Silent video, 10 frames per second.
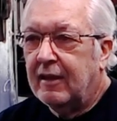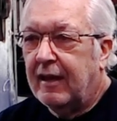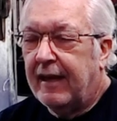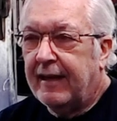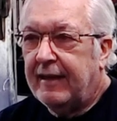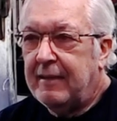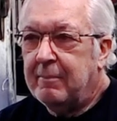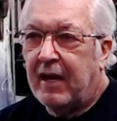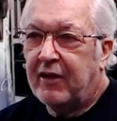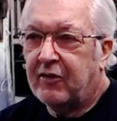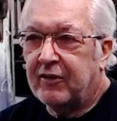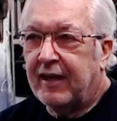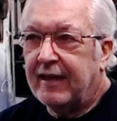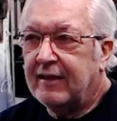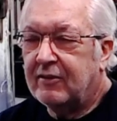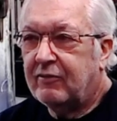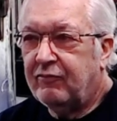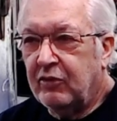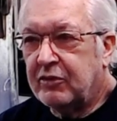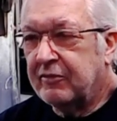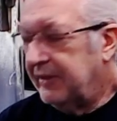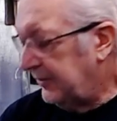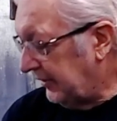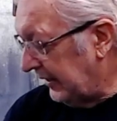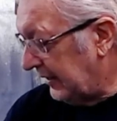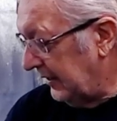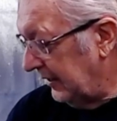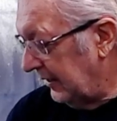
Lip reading: highly modernized, futuristic,